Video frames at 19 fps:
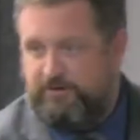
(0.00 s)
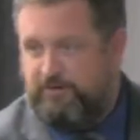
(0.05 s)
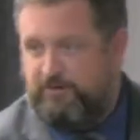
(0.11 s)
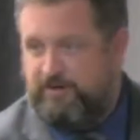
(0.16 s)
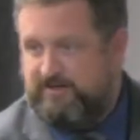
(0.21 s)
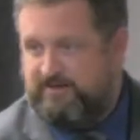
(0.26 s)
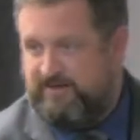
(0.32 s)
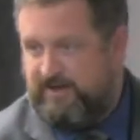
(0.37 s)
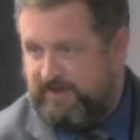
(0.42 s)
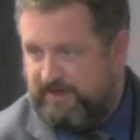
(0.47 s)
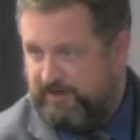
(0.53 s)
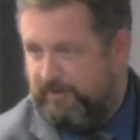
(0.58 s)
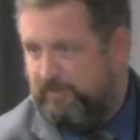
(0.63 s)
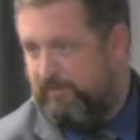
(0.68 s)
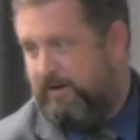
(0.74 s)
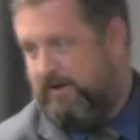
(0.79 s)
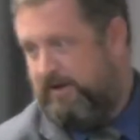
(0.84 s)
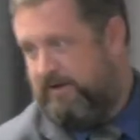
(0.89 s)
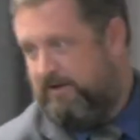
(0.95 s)
doing, taking
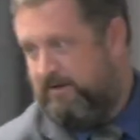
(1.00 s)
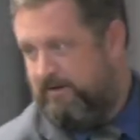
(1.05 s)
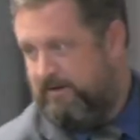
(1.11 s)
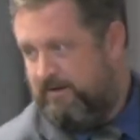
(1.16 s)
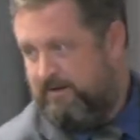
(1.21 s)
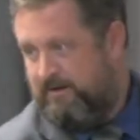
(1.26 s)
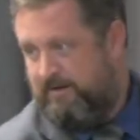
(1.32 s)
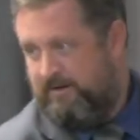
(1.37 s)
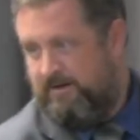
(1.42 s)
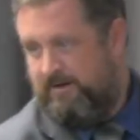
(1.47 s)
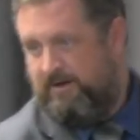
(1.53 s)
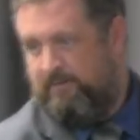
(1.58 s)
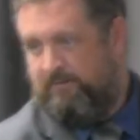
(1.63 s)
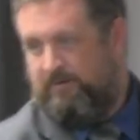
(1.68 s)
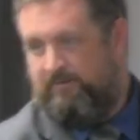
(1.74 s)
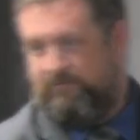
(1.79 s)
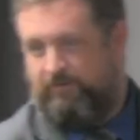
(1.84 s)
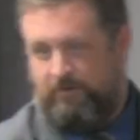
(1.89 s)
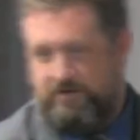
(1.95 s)
your money?
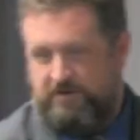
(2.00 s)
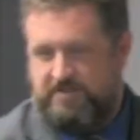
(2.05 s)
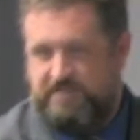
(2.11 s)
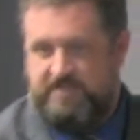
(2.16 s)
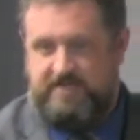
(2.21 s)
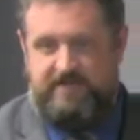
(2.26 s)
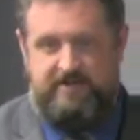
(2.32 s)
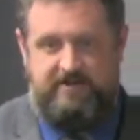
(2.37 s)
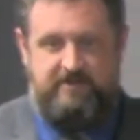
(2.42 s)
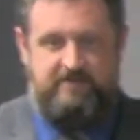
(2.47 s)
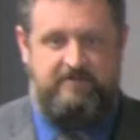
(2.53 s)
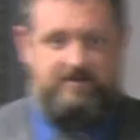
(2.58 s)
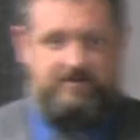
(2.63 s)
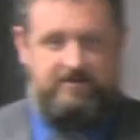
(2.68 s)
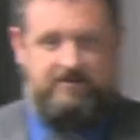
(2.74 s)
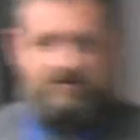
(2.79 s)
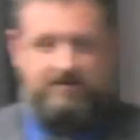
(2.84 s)
before you see any of it?